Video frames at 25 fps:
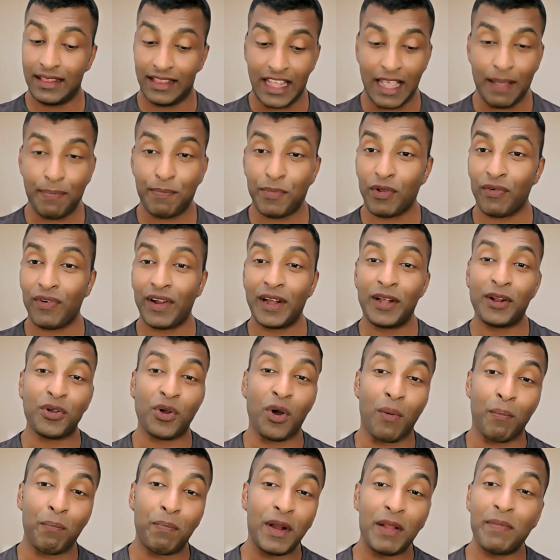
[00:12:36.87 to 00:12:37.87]
they provide
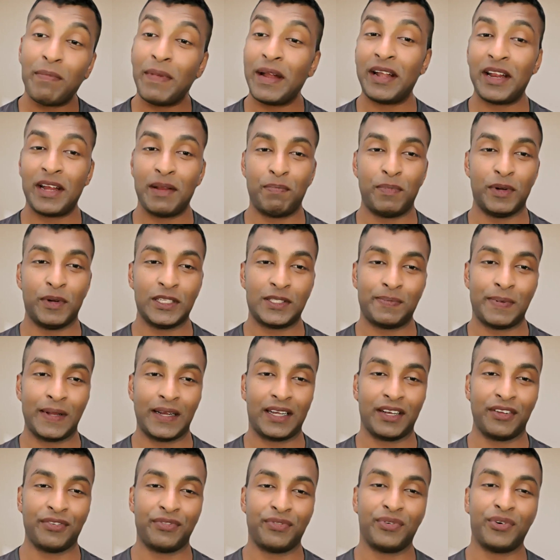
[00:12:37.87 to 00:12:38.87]
complementary
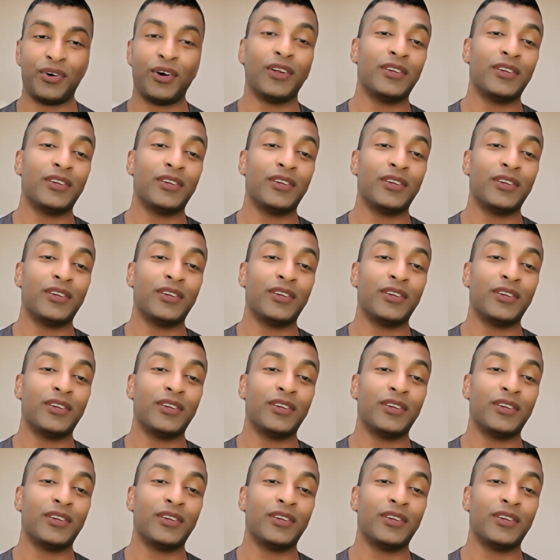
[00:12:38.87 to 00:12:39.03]
perspective